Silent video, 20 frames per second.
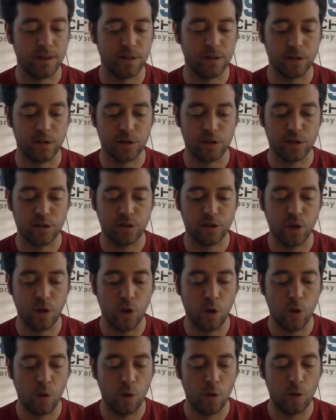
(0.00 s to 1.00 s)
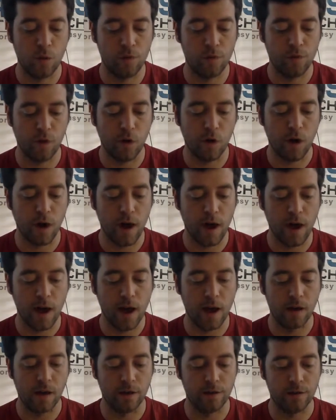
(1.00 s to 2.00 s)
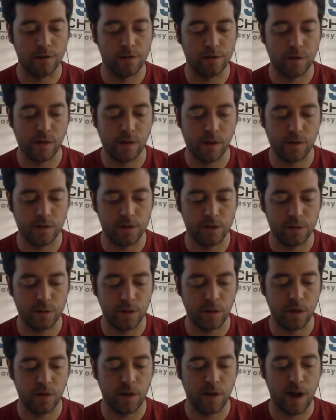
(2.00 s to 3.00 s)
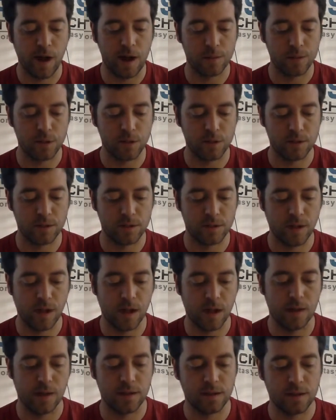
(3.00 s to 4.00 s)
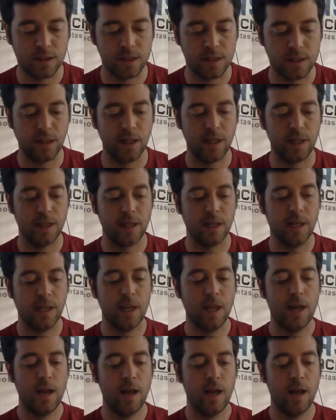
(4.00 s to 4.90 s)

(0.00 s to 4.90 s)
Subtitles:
They're just so far ahead of some of the other options on this slate.